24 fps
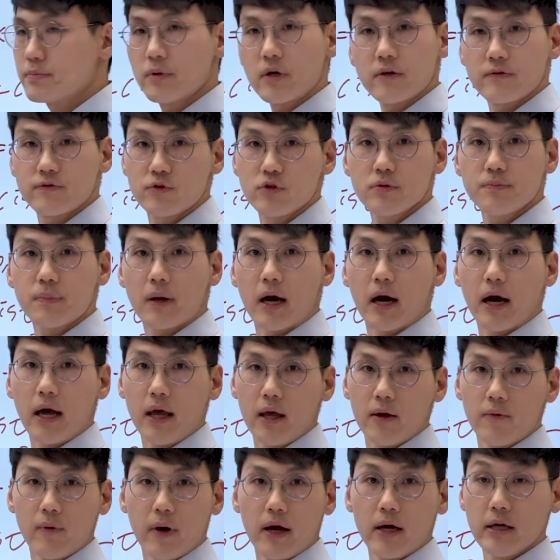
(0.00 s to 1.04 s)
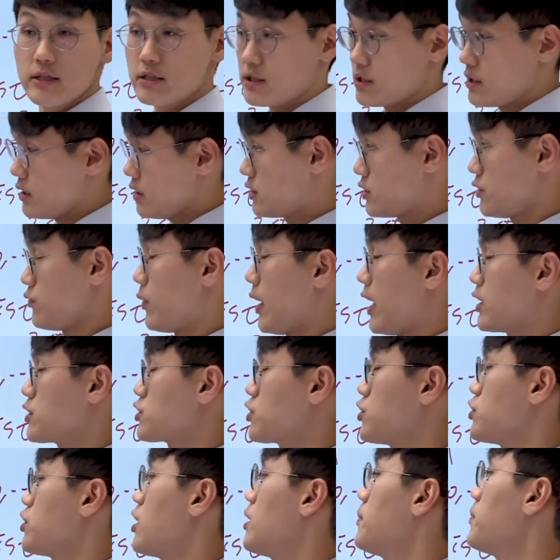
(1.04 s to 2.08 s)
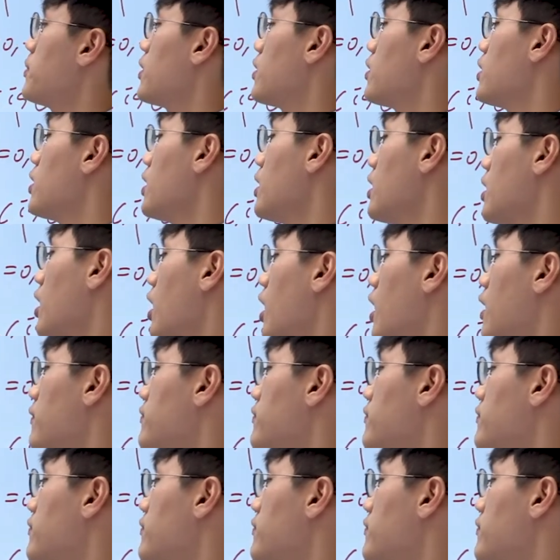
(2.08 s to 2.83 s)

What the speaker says: of 2 pi, right? It's a rational number of